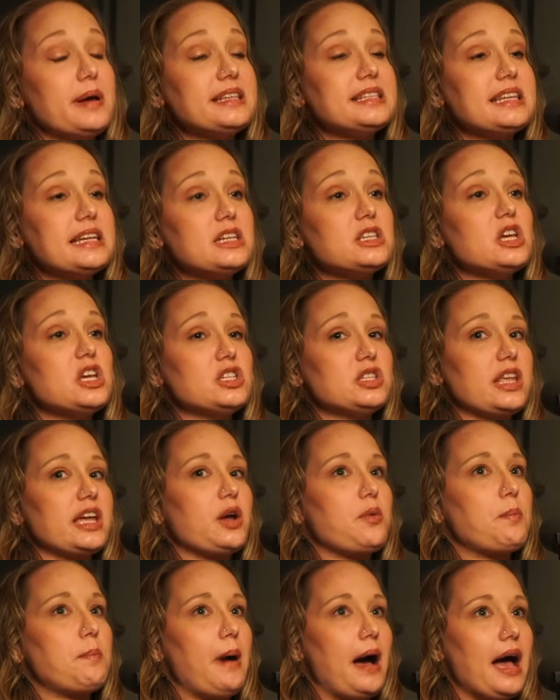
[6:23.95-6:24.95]
thing is, like,
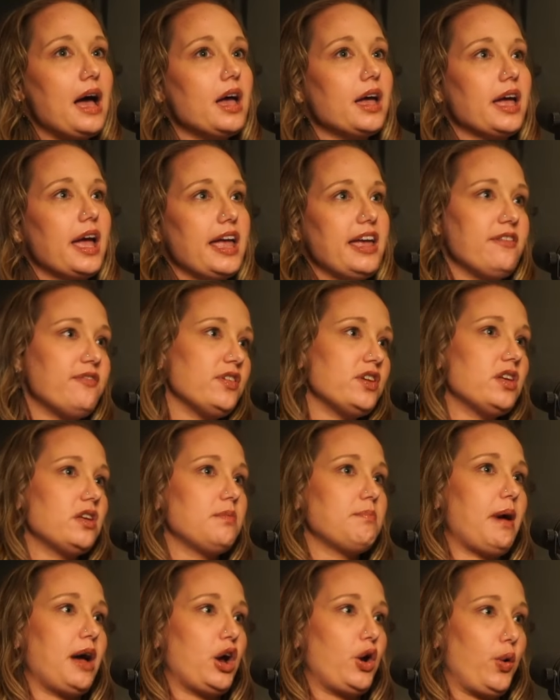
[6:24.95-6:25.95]
by,
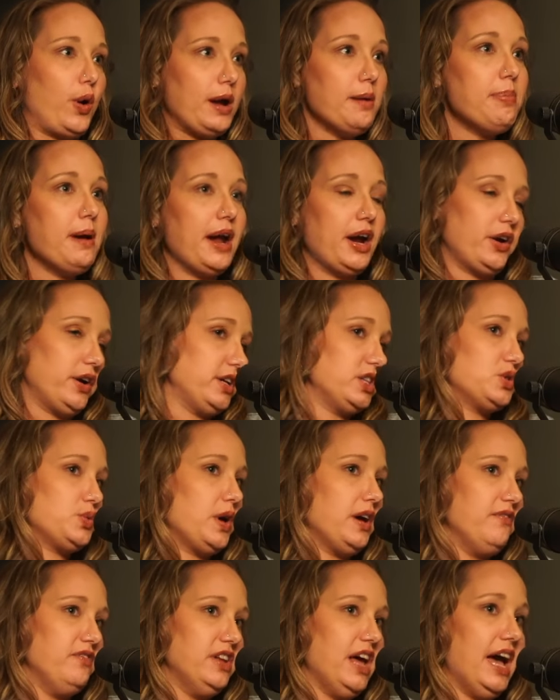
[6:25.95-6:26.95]
even my grandparents
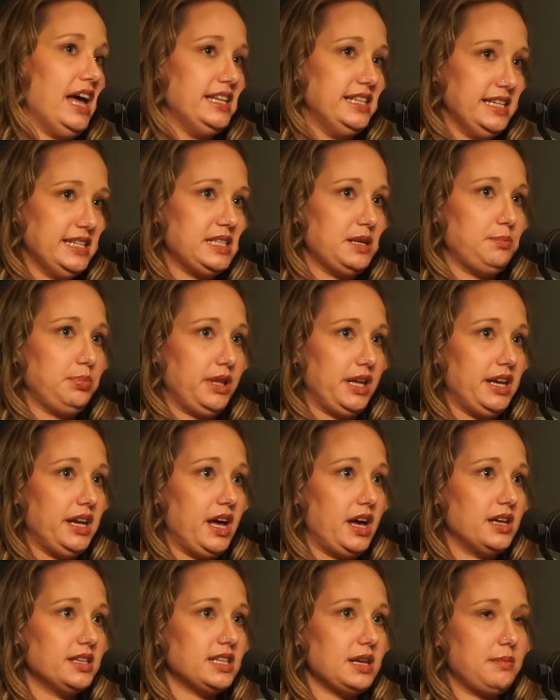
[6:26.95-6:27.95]
had, had disciplined
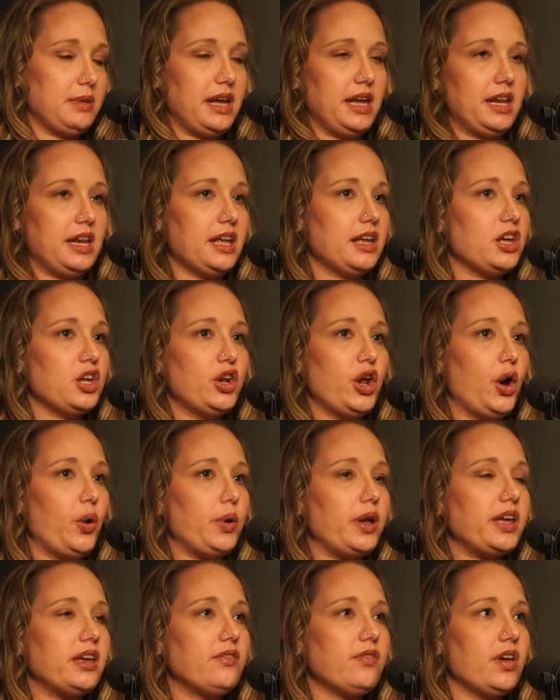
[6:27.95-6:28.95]
us. I mean, you know,
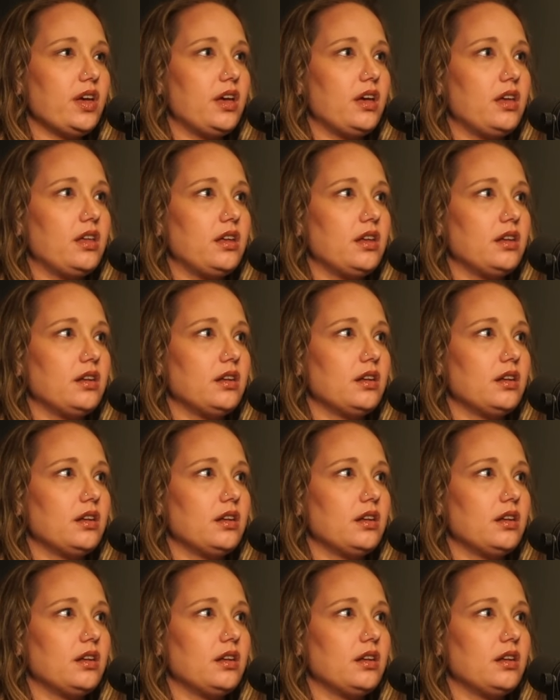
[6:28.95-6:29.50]
yeah. even...